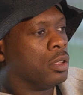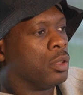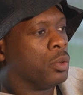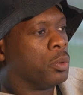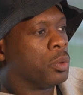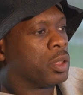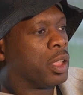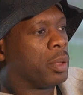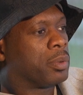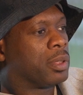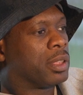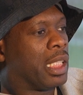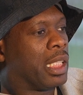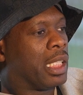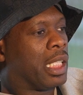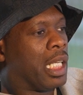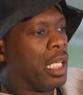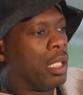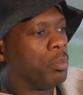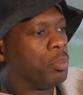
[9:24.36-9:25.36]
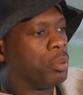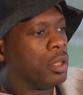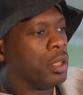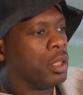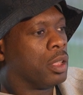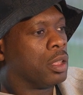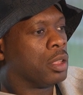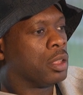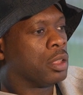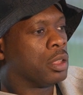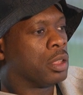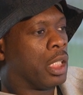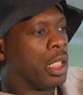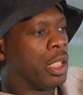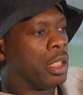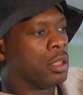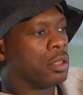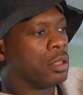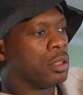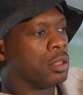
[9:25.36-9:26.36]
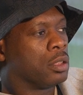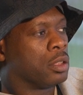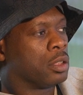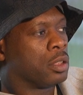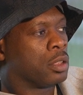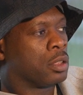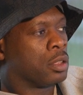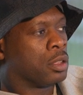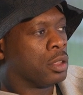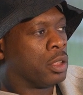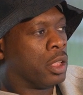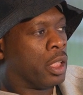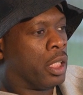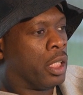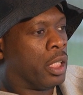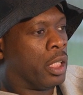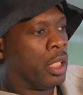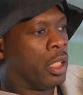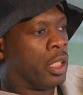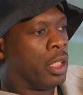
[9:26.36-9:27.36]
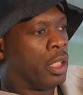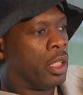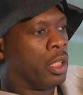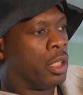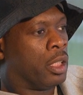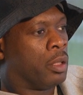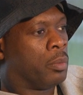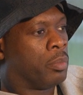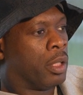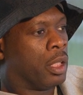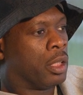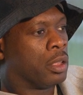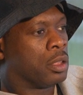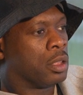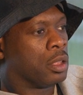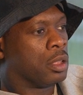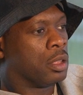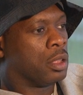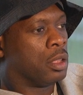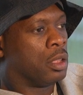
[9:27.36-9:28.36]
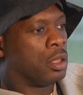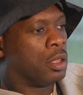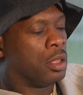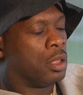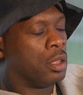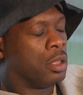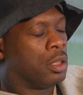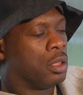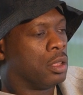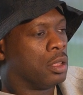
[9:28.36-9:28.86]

It was something that happened that they basically